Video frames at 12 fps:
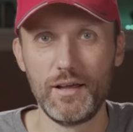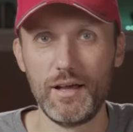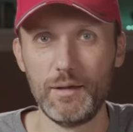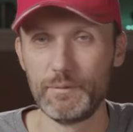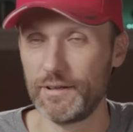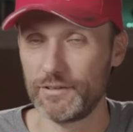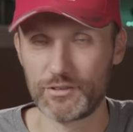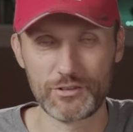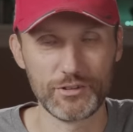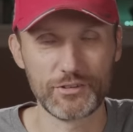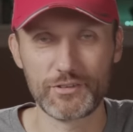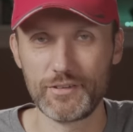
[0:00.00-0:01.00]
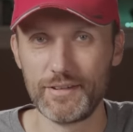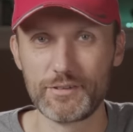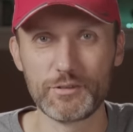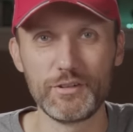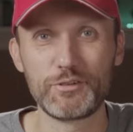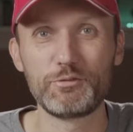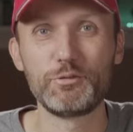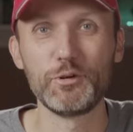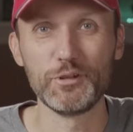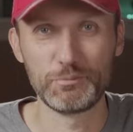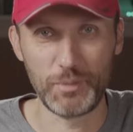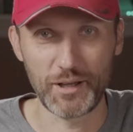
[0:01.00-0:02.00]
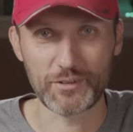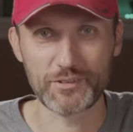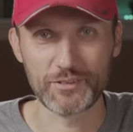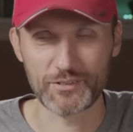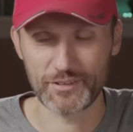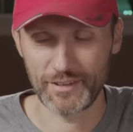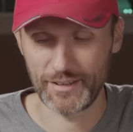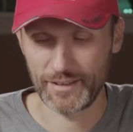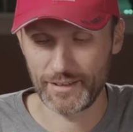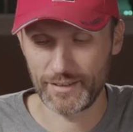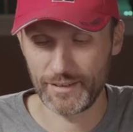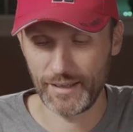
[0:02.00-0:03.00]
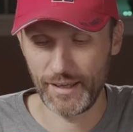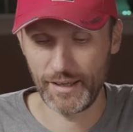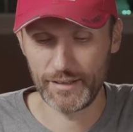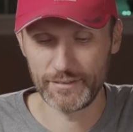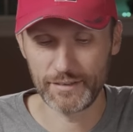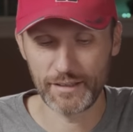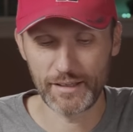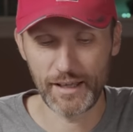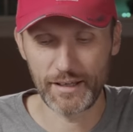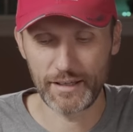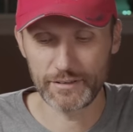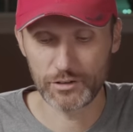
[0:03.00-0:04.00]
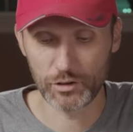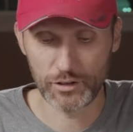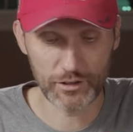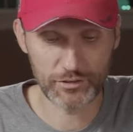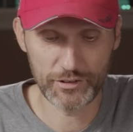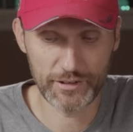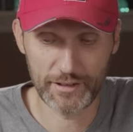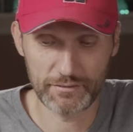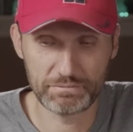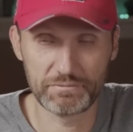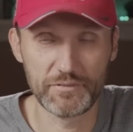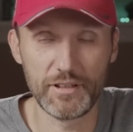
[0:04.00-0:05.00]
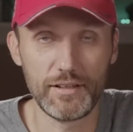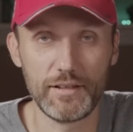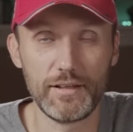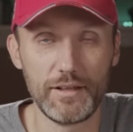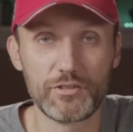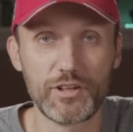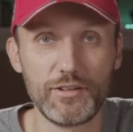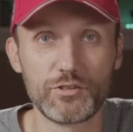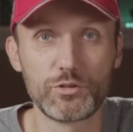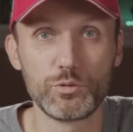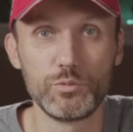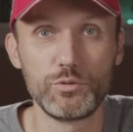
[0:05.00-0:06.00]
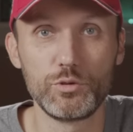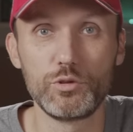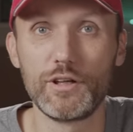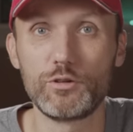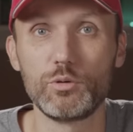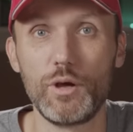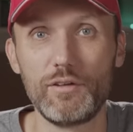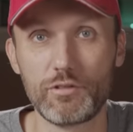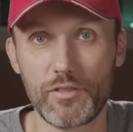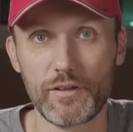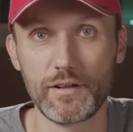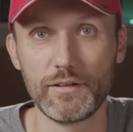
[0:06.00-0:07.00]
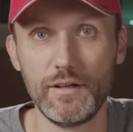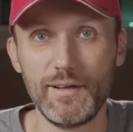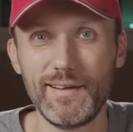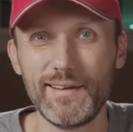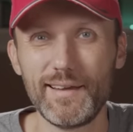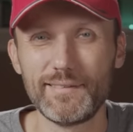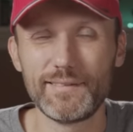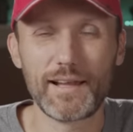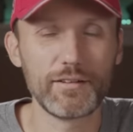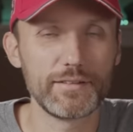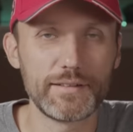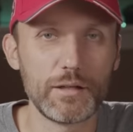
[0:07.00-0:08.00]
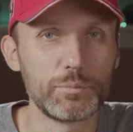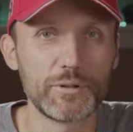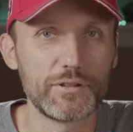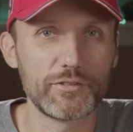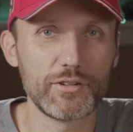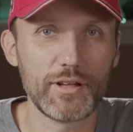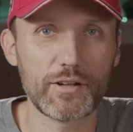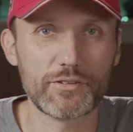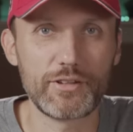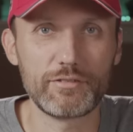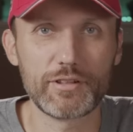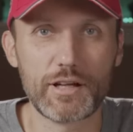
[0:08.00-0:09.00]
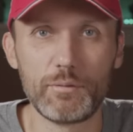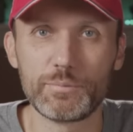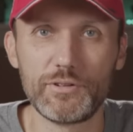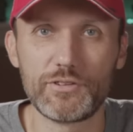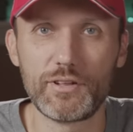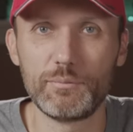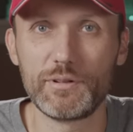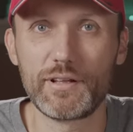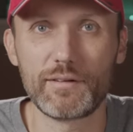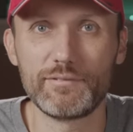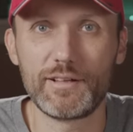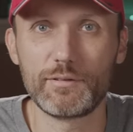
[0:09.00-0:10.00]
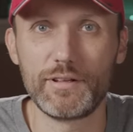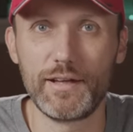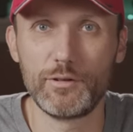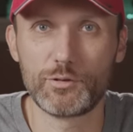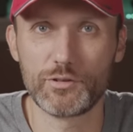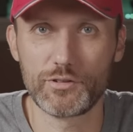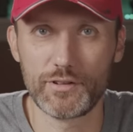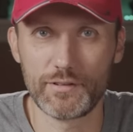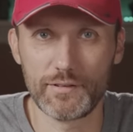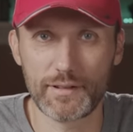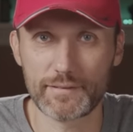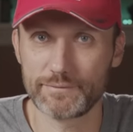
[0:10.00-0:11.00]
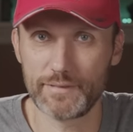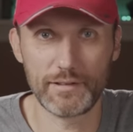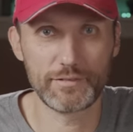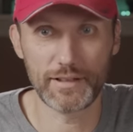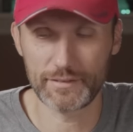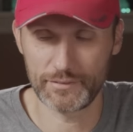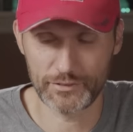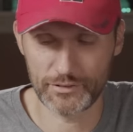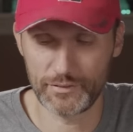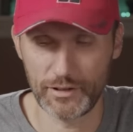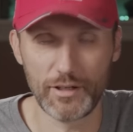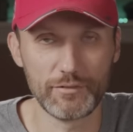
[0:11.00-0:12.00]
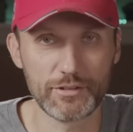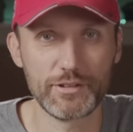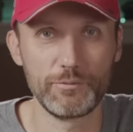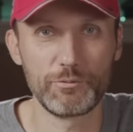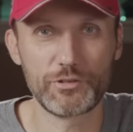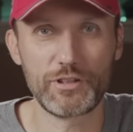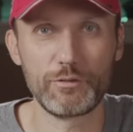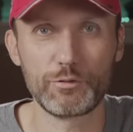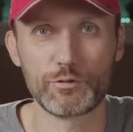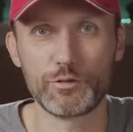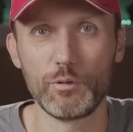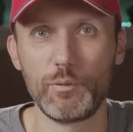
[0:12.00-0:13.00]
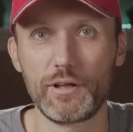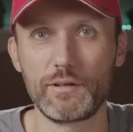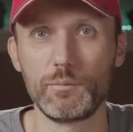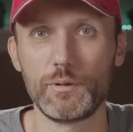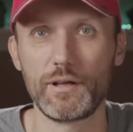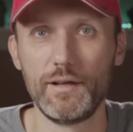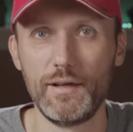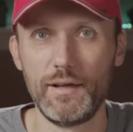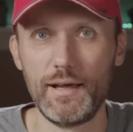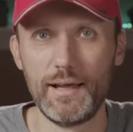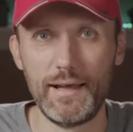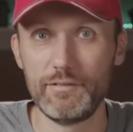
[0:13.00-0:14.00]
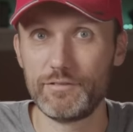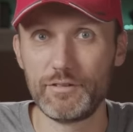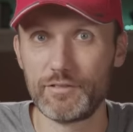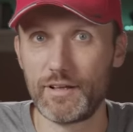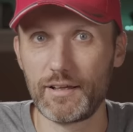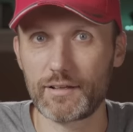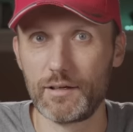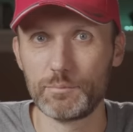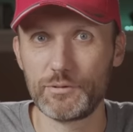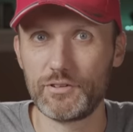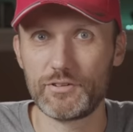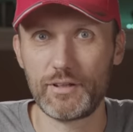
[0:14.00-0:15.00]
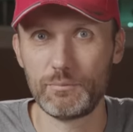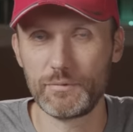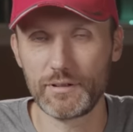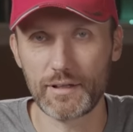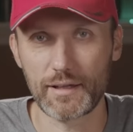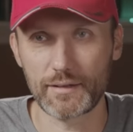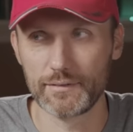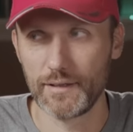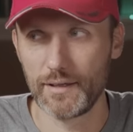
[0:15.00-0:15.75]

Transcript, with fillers: I mean, it's just, it's, it's full of boxes. Uh, and, uh, and I don't actually get uh, a chance to, to get to everything. And not only that, but there's a lot of stuff that companies send me that I'm not really interested. Like I've gotten, you know, obviously stuff for filmmaking, but I've even had companies send me like